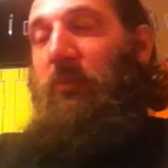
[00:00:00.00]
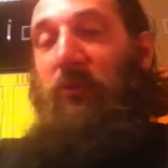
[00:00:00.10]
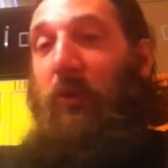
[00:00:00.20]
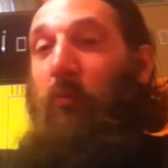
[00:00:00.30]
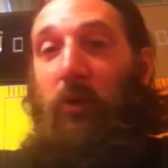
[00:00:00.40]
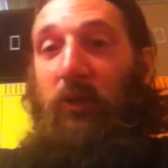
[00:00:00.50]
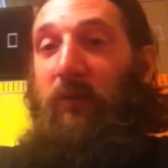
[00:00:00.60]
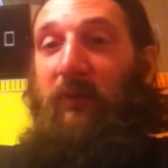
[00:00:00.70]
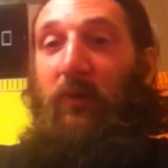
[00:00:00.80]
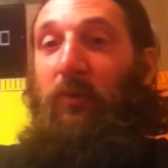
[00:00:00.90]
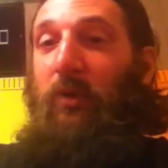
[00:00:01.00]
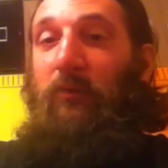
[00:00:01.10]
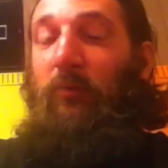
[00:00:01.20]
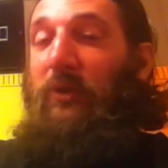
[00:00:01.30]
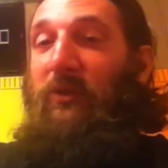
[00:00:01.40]
someone in the federal
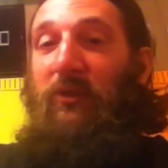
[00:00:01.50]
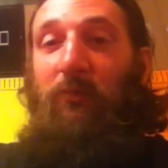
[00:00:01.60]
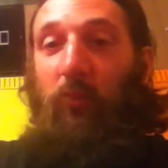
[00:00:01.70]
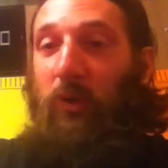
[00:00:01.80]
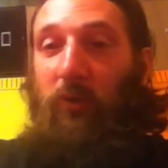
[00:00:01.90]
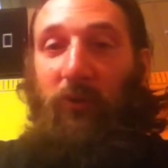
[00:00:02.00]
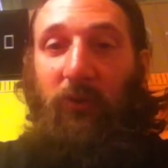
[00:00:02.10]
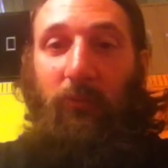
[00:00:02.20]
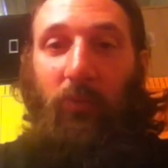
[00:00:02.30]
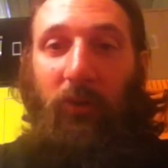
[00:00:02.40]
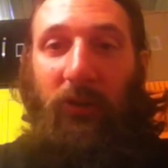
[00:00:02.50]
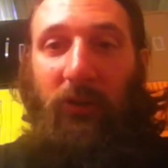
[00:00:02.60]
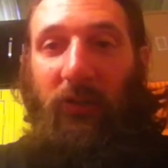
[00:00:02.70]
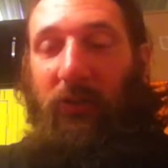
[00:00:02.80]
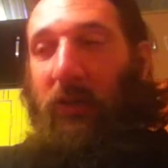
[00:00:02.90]
government somewhere is supporting
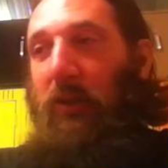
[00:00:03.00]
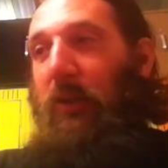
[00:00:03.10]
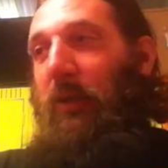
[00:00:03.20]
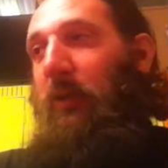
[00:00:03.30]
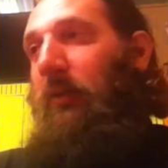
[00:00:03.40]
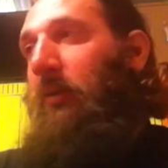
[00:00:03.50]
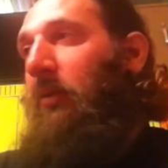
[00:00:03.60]
this and